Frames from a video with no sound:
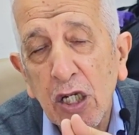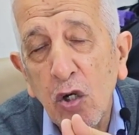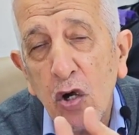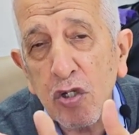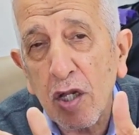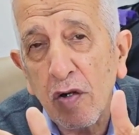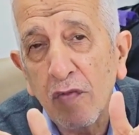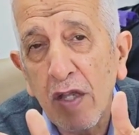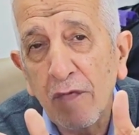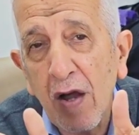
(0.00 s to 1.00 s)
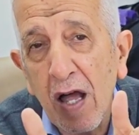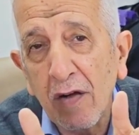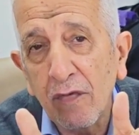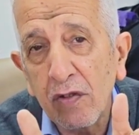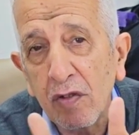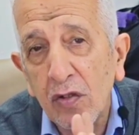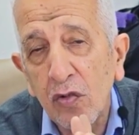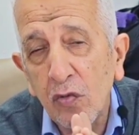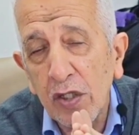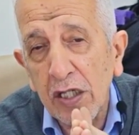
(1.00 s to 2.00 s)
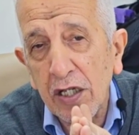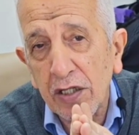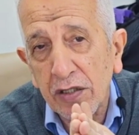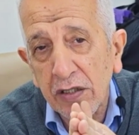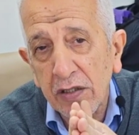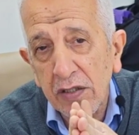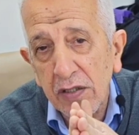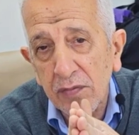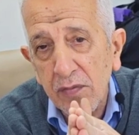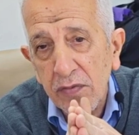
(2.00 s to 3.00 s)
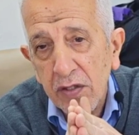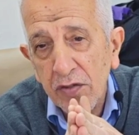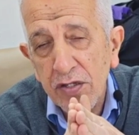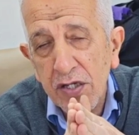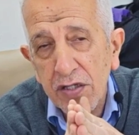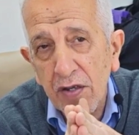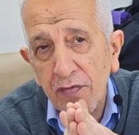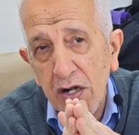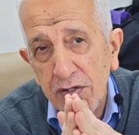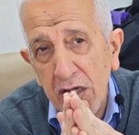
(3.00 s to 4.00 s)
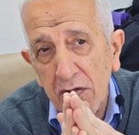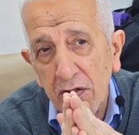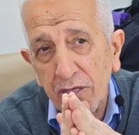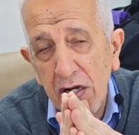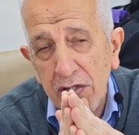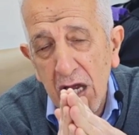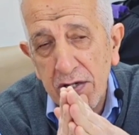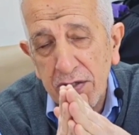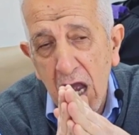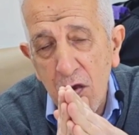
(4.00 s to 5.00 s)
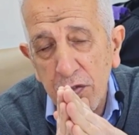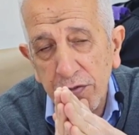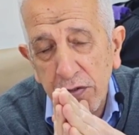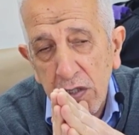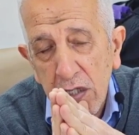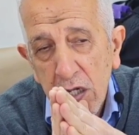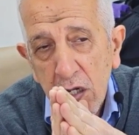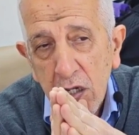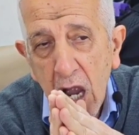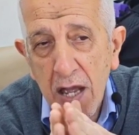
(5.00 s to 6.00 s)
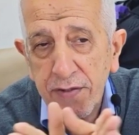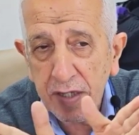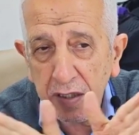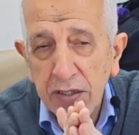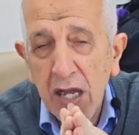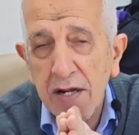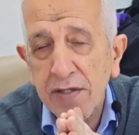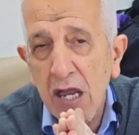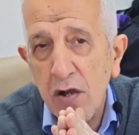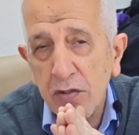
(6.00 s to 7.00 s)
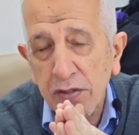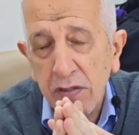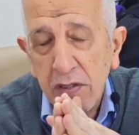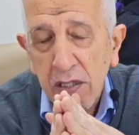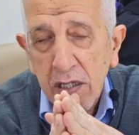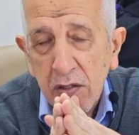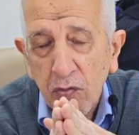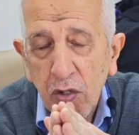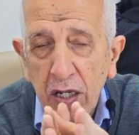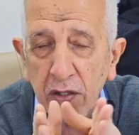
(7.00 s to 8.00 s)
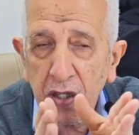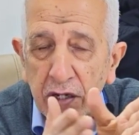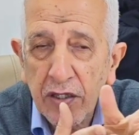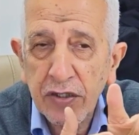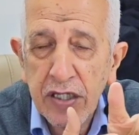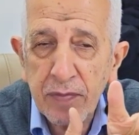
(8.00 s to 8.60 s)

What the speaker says: closure of the valve we hear it. This is the first heart sound and second heart sound, whether it